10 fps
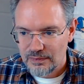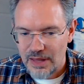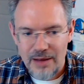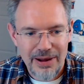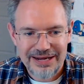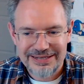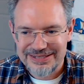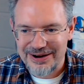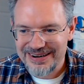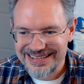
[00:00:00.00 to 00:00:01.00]
I can
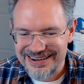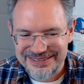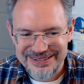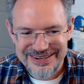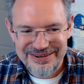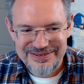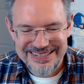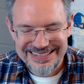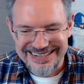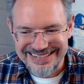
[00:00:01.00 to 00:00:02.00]
start, and I'll turn it over
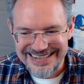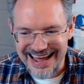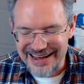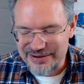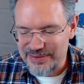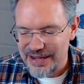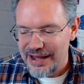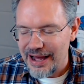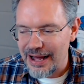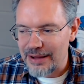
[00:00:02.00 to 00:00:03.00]
to Adam.
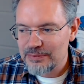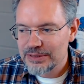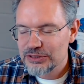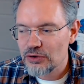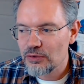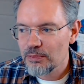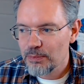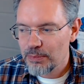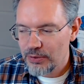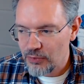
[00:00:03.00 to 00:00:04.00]
So
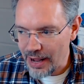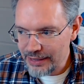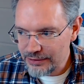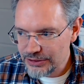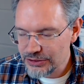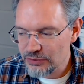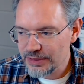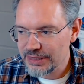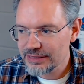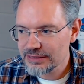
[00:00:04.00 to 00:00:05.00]
prior to
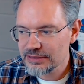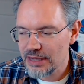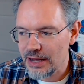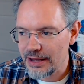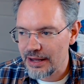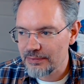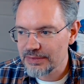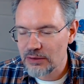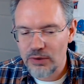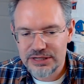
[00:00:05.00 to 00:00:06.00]
doing this,
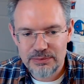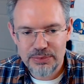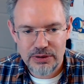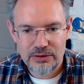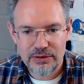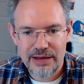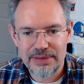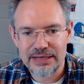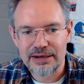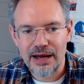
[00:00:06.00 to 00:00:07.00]
there was a program
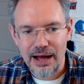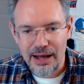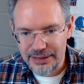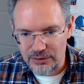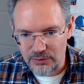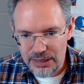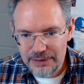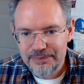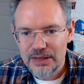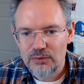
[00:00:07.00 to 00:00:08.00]
in
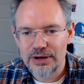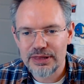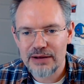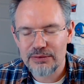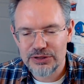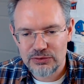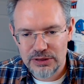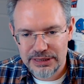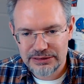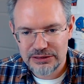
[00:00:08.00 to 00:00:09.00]
Iowa where they were
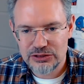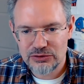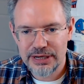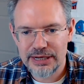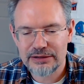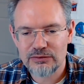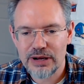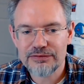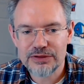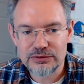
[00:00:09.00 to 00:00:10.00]
working to train
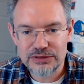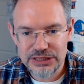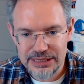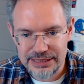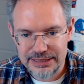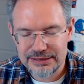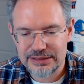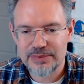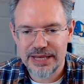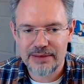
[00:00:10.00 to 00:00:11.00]
refugees
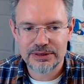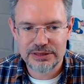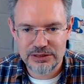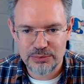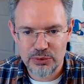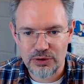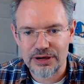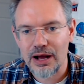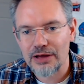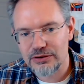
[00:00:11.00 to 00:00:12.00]
to be able to
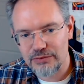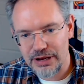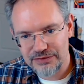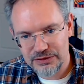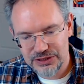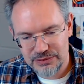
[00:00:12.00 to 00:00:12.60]
support other refugee